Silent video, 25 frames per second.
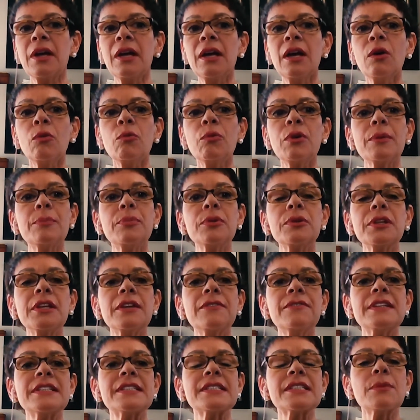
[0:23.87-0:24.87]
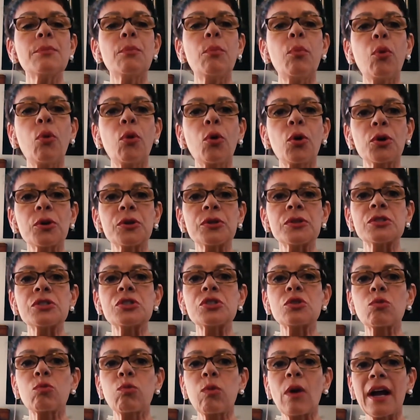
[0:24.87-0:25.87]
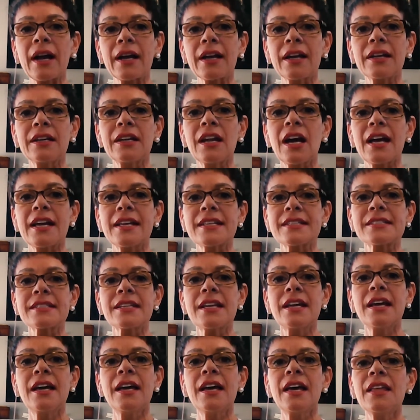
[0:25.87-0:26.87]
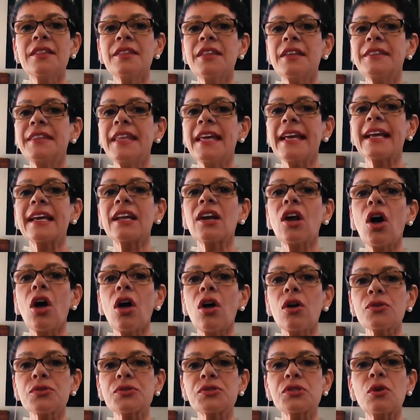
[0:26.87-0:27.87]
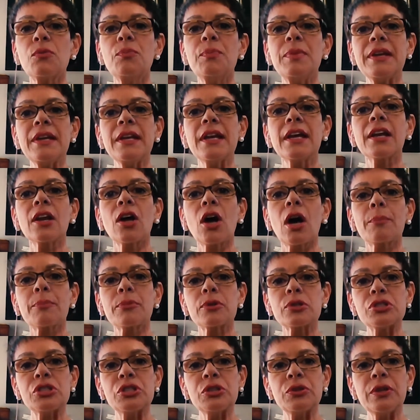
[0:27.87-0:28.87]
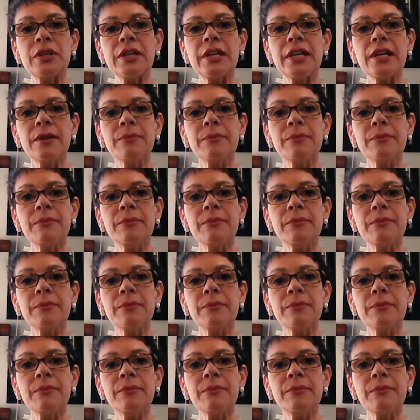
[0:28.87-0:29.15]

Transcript: we believe it's important to recognize that they can also be an opportunity.